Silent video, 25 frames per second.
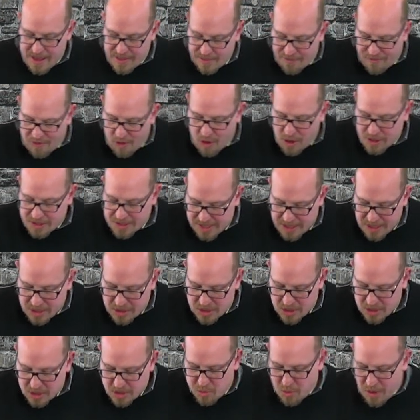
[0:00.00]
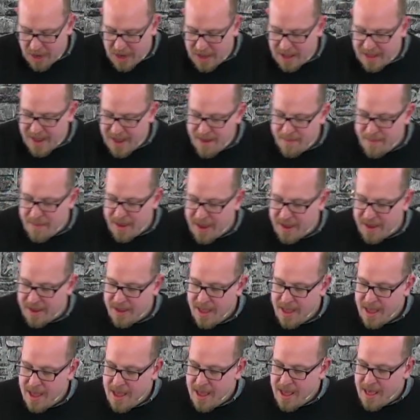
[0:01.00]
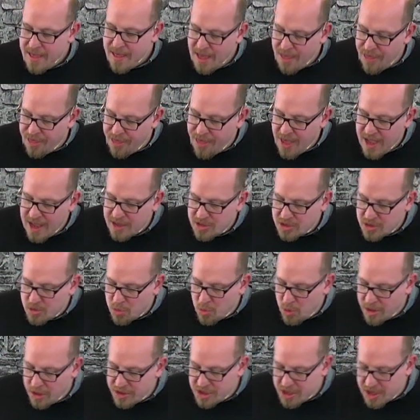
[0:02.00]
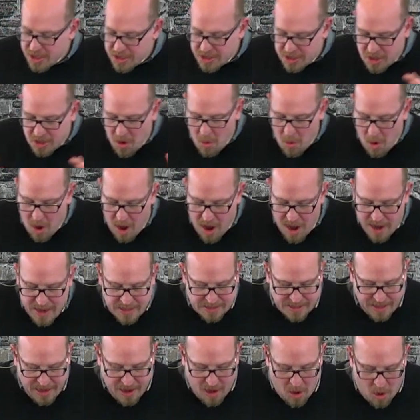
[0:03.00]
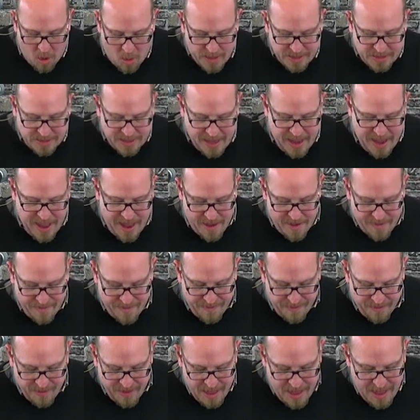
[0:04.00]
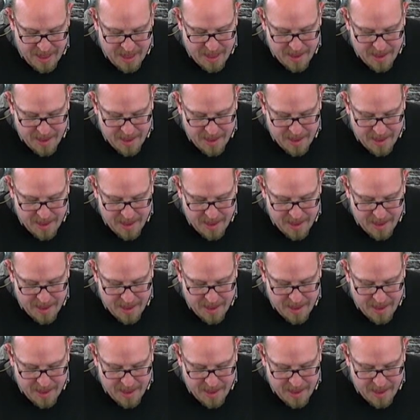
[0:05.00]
And the false teachers were claiming that things will just go on as they always have,